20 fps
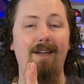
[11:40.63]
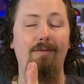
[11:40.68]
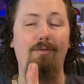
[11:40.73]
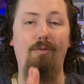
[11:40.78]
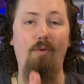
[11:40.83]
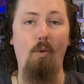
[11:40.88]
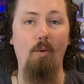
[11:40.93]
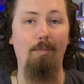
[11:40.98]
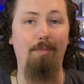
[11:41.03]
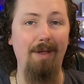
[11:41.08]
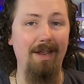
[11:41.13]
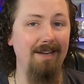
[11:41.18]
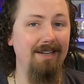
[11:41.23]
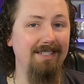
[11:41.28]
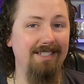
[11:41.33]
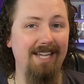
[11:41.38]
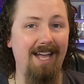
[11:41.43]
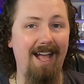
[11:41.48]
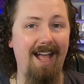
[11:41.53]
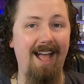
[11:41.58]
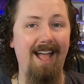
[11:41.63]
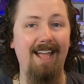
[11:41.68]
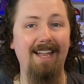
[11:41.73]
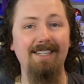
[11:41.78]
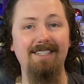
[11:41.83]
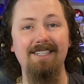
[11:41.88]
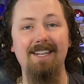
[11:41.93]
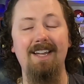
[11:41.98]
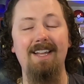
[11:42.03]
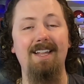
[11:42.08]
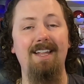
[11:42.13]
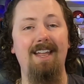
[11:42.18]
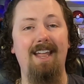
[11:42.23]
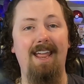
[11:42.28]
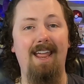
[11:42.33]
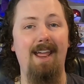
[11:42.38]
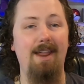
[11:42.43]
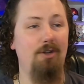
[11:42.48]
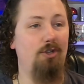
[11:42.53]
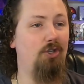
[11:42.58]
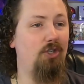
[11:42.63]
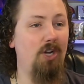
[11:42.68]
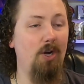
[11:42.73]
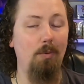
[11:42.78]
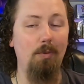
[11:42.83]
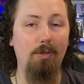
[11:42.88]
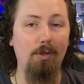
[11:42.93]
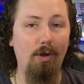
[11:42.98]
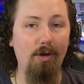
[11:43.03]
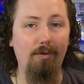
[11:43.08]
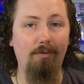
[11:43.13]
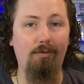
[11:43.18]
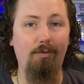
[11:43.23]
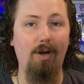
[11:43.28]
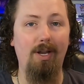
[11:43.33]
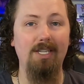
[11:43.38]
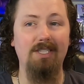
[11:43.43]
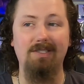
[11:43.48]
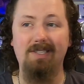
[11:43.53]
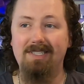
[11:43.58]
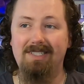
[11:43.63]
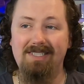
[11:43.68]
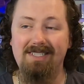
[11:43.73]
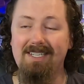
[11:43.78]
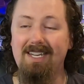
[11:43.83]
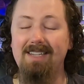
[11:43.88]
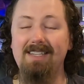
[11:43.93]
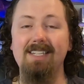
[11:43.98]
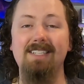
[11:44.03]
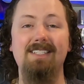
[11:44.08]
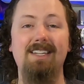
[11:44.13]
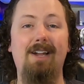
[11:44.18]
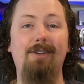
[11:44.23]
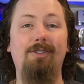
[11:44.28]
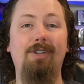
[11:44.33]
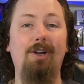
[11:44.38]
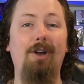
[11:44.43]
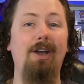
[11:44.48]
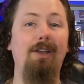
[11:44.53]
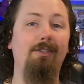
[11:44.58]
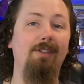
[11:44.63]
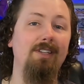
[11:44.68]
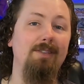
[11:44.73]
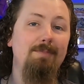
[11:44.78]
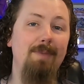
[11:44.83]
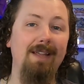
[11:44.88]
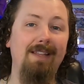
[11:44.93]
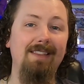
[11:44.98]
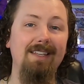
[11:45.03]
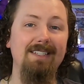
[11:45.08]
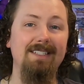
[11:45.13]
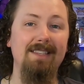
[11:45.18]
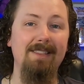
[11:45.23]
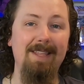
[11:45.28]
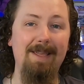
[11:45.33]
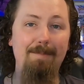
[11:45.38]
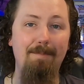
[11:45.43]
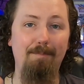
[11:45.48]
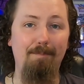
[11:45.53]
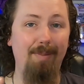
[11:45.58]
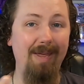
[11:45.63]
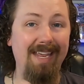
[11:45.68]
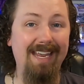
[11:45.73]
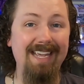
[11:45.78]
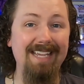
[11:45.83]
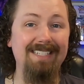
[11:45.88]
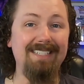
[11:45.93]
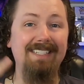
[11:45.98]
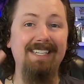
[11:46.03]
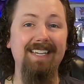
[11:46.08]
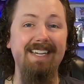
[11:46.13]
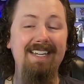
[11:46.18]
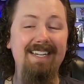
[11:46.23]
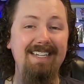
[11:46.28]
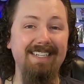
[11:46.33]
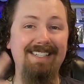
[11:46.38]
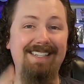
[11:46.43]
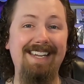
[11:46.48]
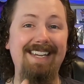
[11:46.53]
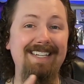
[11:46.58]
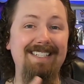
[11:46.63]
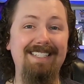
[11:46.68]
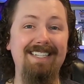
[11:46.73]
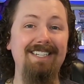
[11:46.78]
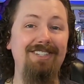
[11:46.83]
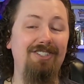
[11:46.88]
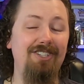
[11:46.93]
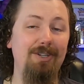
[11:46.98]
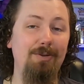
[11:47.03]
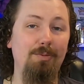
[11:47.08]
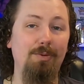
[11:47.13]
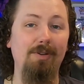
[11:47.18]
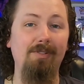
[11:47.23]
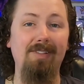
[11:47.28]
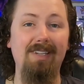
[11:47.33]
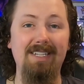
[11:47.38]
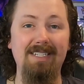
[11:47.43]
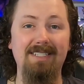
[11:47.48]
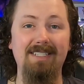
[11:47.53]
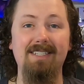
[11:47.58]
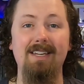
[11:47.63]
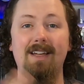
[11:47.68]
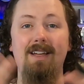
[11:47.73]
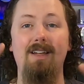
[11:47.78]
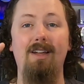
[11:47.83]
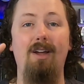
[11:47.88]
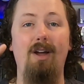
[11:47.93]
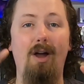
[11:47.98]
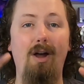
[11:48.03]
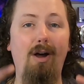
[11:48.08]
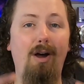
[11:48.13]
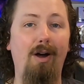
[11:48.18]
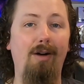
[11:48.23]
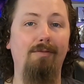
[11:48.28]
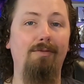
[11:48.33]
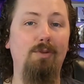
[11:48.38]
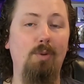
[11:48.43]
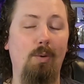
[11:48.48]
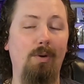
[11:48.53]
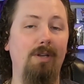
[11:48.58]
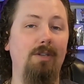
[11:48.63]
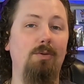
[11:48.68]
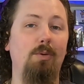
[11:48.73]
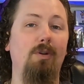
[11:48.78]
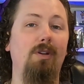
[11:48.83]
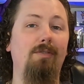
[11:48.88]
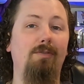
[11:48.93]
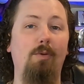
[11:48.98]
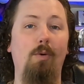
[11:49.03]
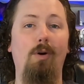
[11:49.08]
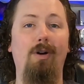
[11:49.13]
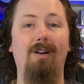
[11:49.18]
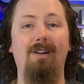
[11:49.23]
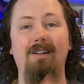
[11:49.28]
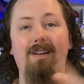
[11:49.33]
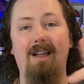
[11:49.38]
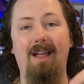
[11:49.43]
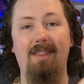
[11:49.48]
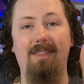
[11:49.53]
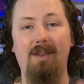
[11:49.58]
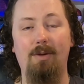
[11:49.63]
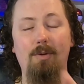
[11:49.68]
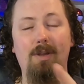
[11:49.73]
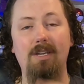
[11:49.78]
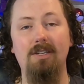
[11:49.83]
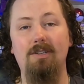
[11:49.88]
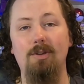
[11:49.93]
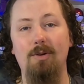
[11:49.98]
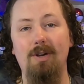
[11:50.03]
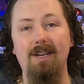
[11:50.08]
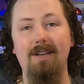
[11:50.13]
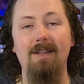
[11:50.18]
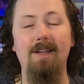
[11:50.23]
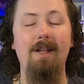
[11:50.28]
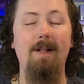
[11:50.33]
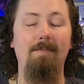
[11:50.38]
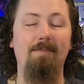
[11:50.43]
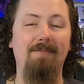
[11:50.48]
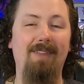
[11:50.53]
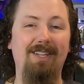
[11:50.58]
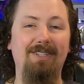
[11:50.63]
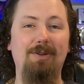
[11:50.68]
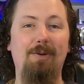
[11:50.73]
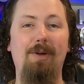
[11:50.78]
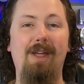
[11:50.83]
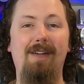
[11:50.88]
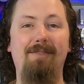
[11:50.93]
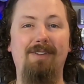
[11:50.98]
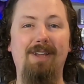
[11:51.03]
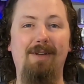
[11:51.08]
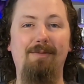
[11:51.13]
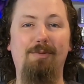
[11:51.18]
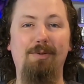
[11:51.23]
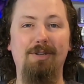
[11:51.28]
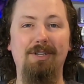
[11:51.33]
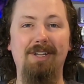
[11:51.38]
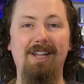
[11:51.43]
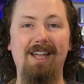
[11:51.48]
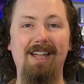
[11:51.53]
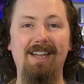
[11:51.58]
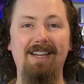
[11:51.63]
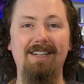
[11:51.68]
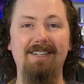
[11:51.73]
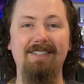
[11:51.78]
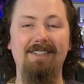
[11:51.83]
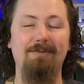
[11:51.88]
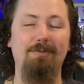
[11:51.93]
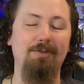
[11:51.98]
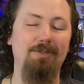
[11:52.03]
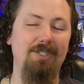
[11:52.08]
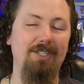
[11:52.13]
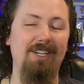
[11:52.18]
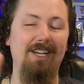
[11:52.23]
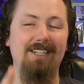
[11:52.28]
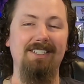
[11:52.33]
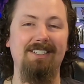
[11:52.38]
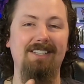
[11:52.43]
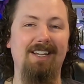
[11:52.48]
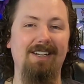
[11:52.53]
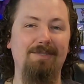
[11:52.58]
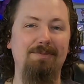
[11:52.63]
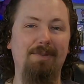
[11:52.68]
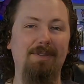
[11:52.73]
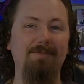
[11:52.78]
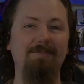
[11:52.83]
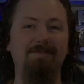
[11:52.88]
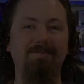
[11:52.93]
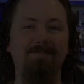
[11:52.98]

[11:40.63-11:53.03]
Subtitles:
Forbidden Tides, and share with all your friends. Let's get this out there and let's make this the biggest TCG release of 2024. I think we can do it. That's all we have time for today. We'll see you guys in the next one.